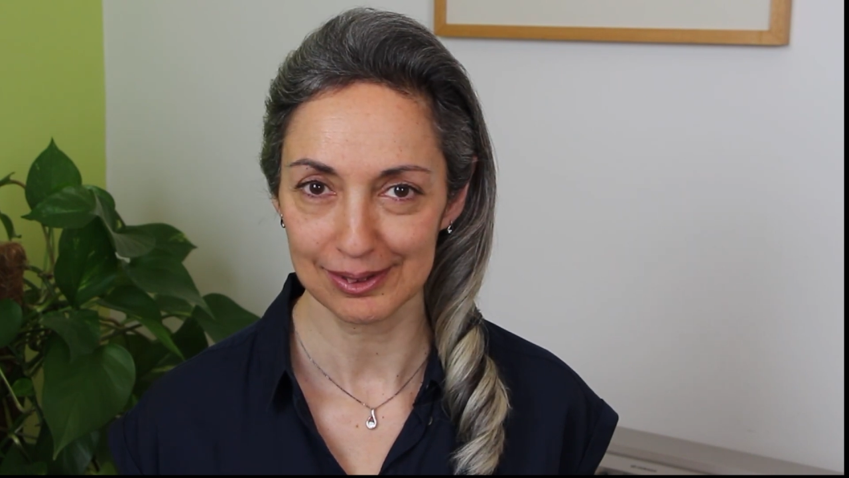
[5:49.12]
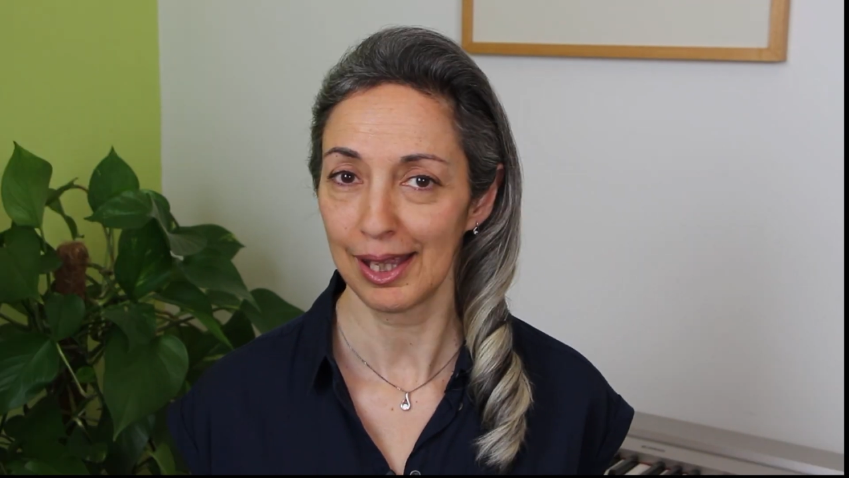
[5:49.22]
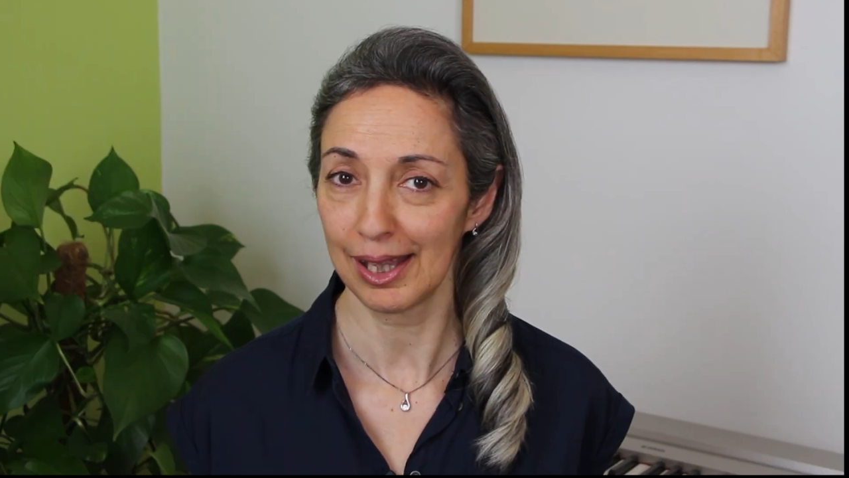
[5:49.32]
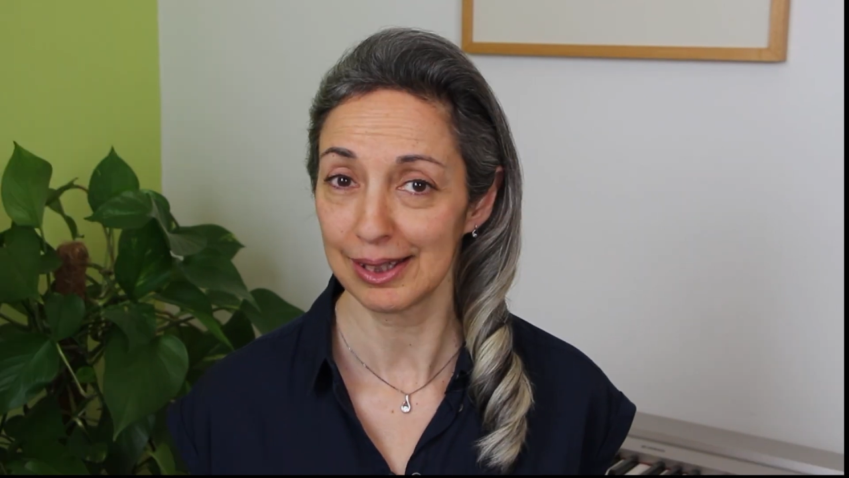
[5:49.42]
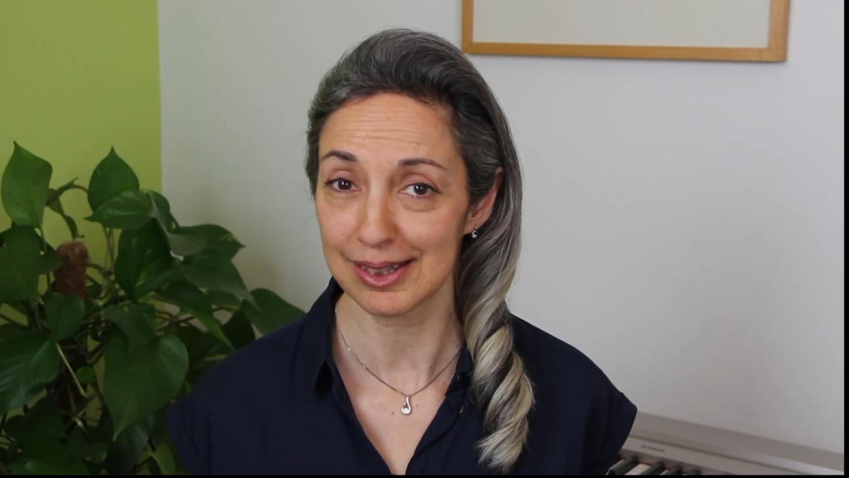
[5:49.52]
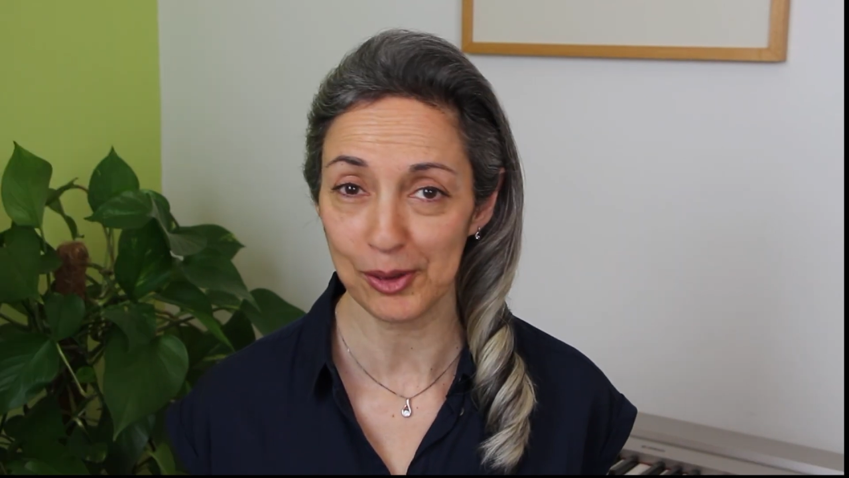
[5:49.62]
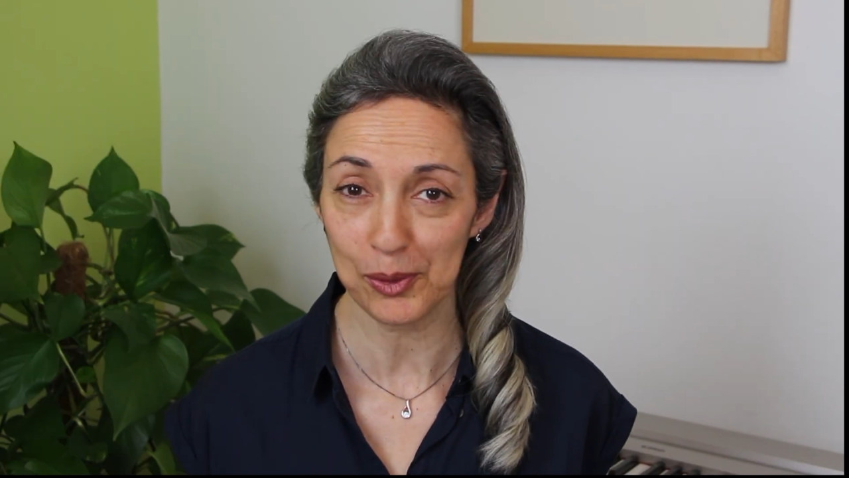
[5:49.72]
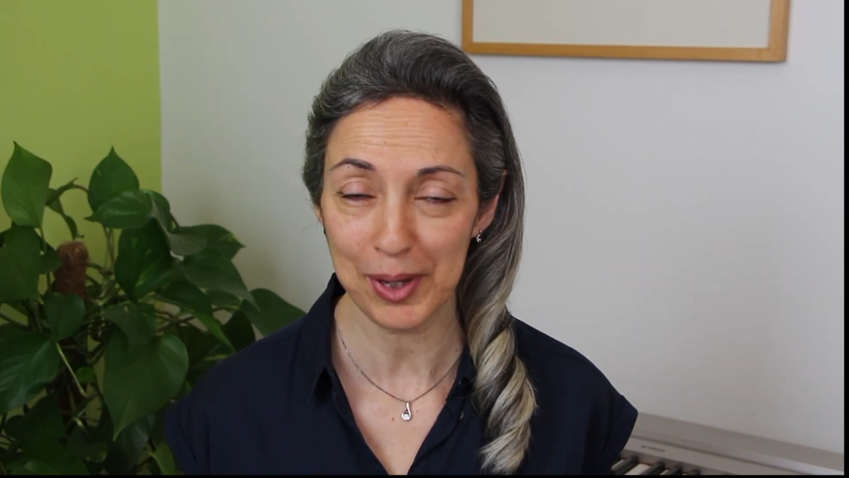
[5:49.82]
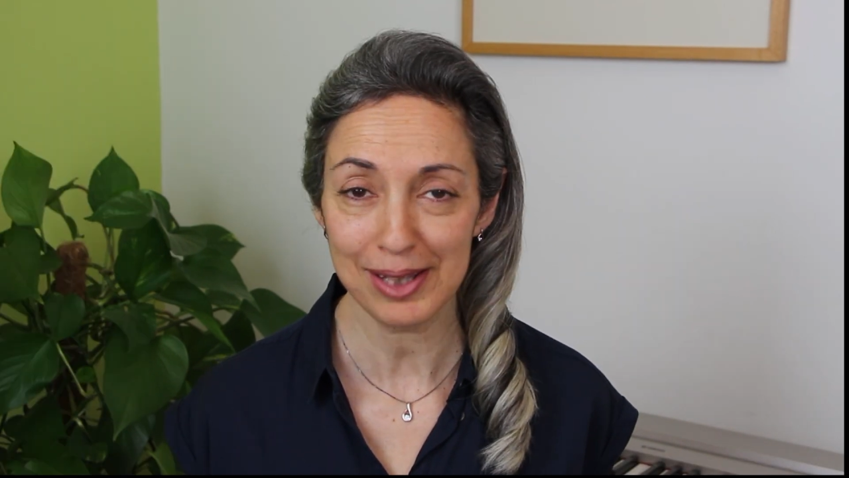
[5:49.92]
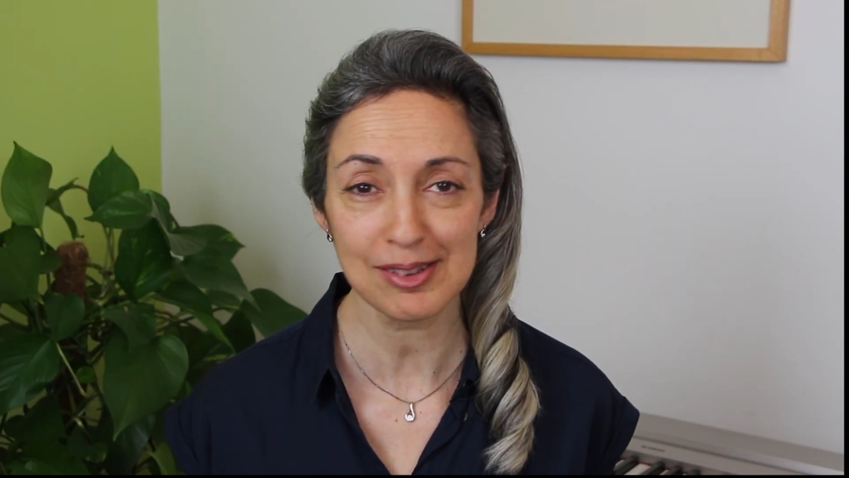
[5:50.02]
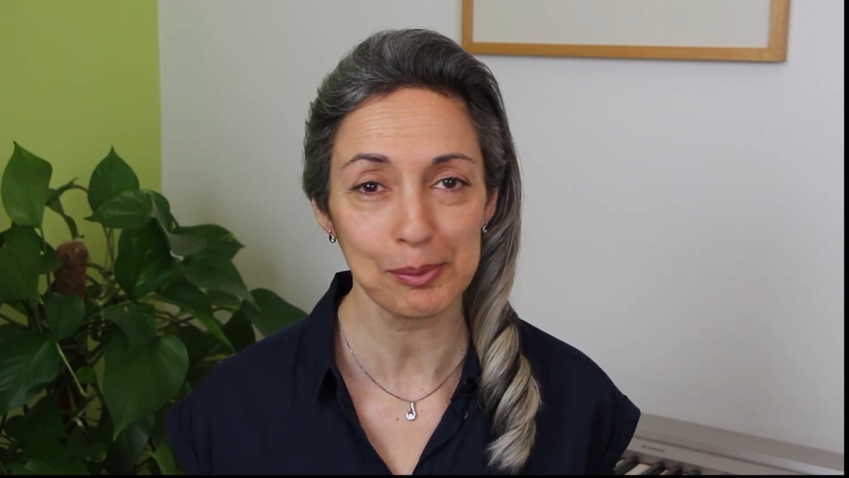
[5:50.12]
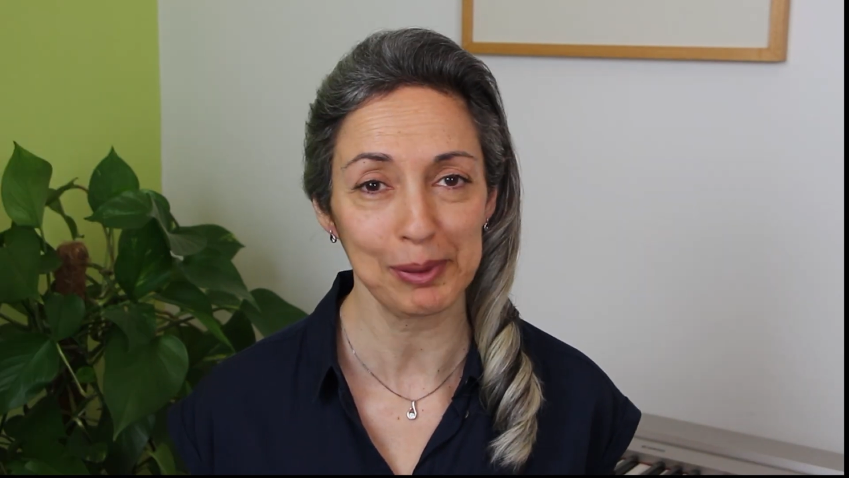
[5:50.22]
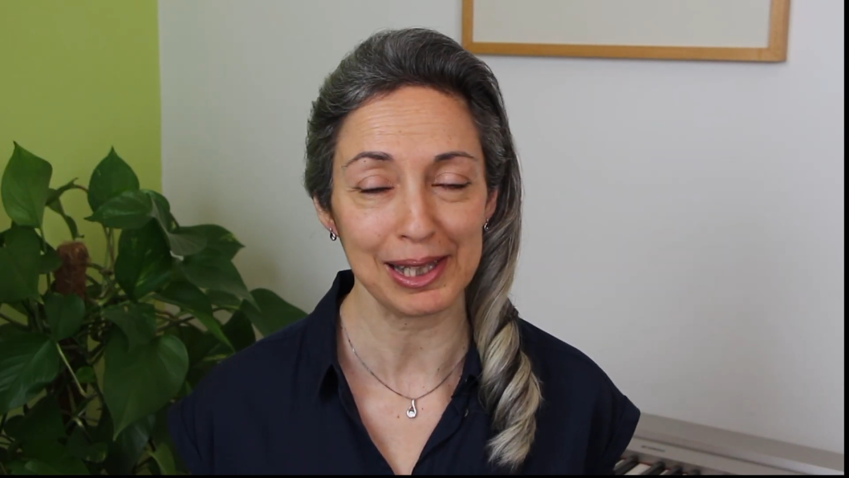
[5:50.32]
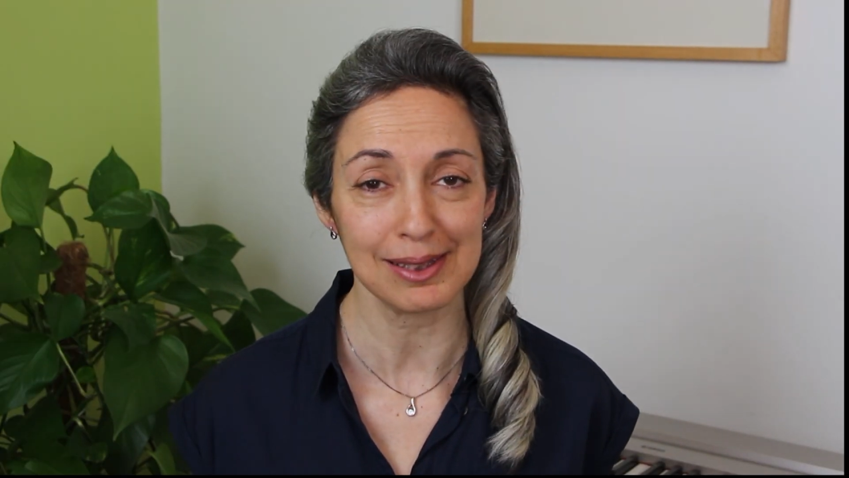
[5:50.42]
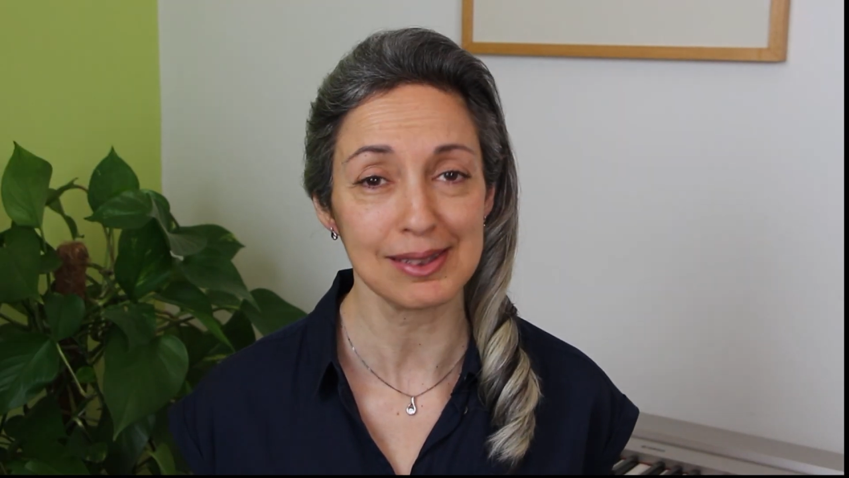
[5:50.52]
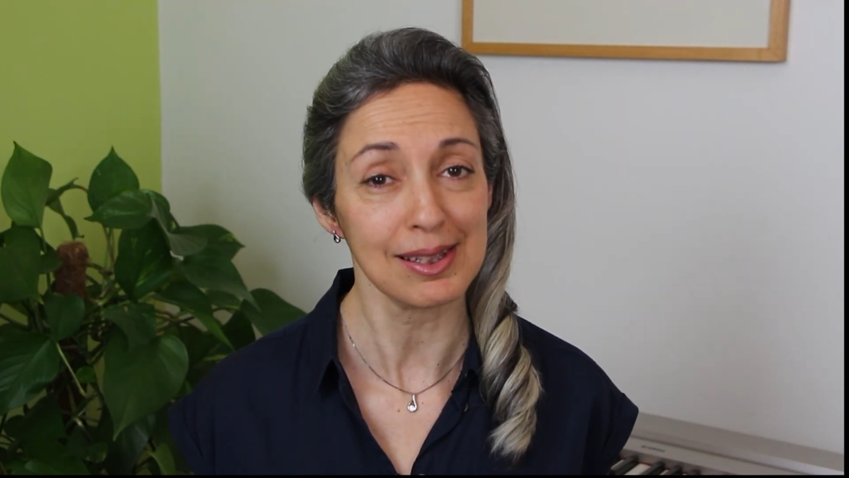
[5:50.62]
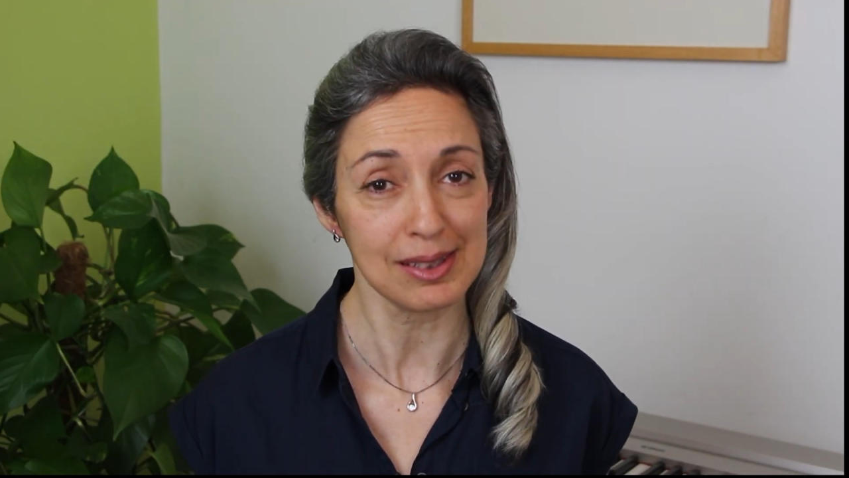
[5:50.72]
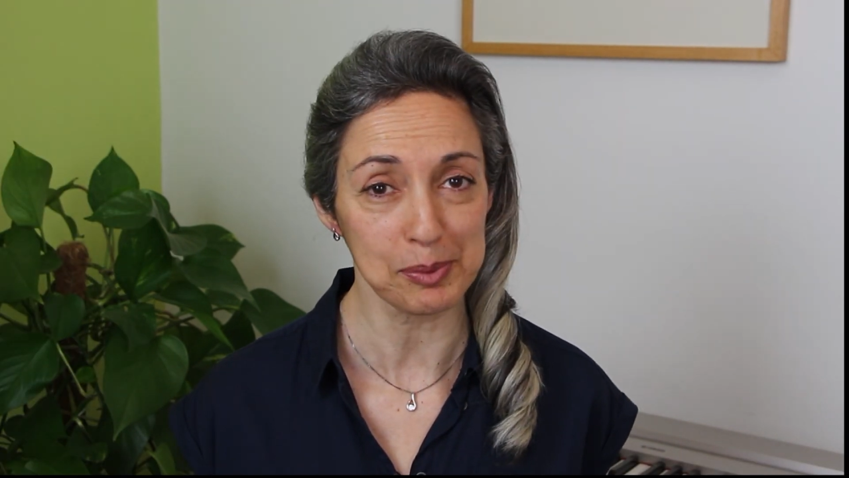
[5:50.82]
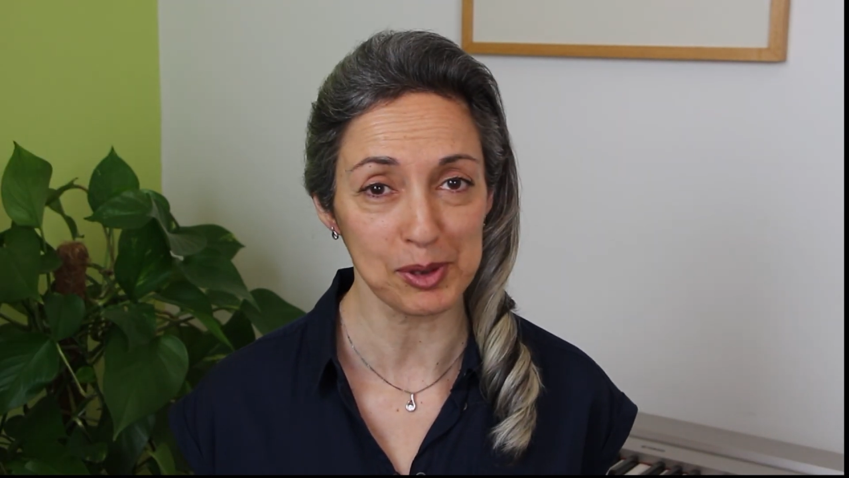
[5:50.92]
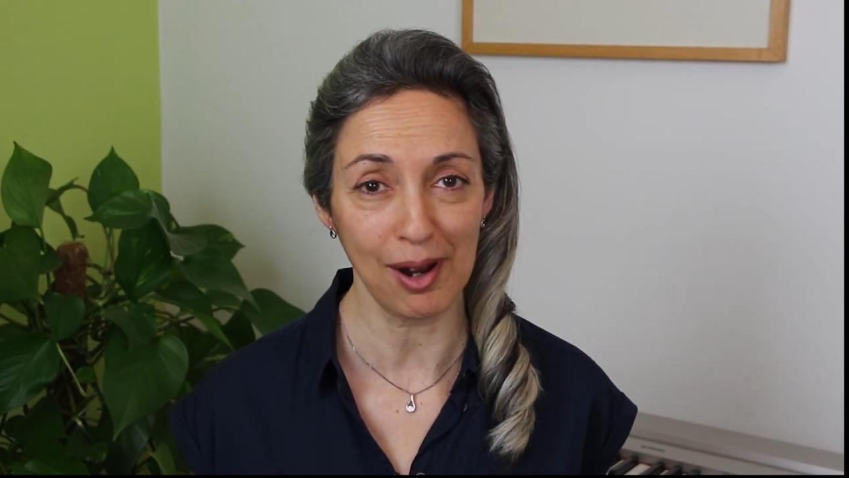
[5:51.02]
And as always, please
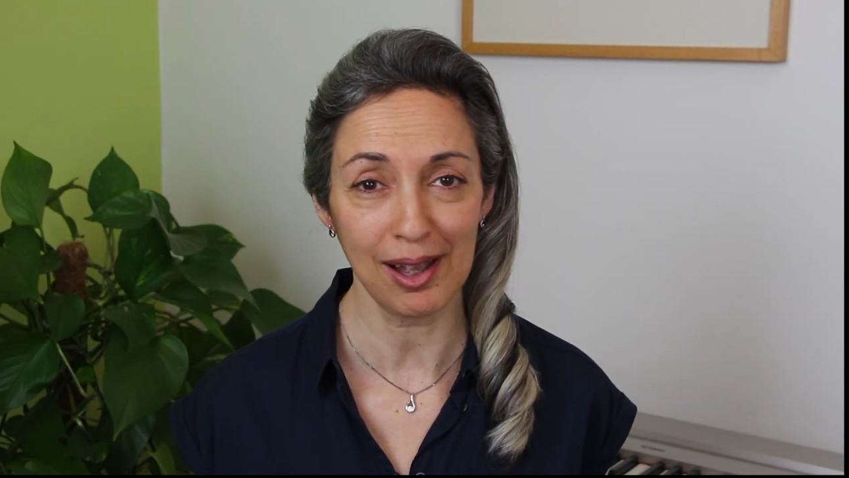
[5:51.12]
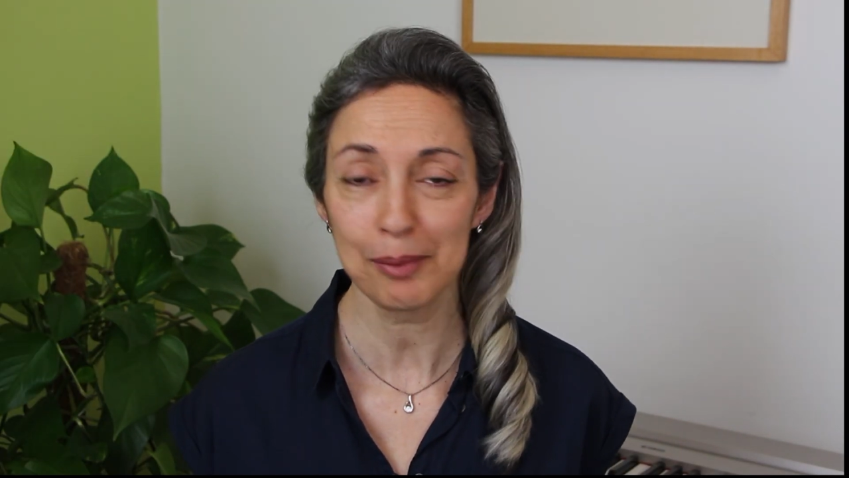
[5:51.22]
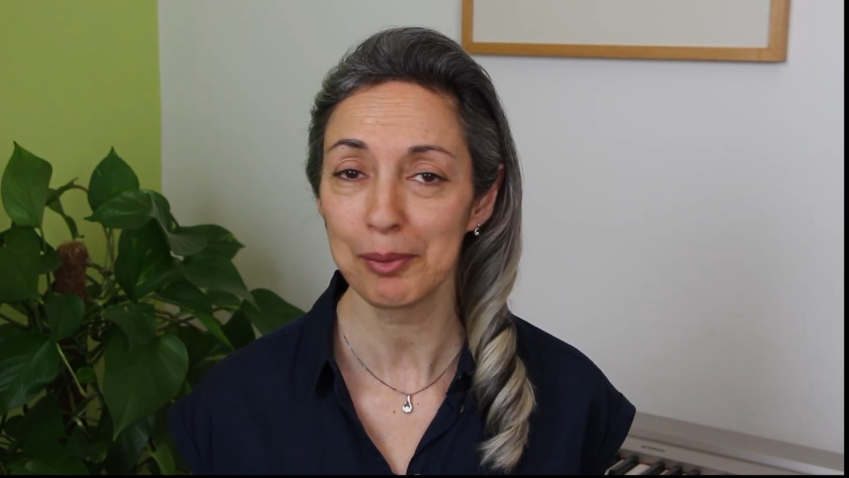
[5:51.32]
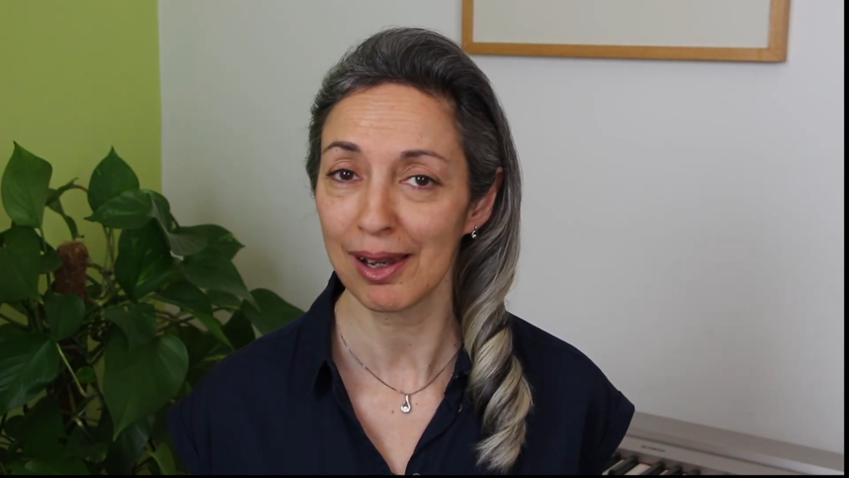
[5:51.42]
subscribe,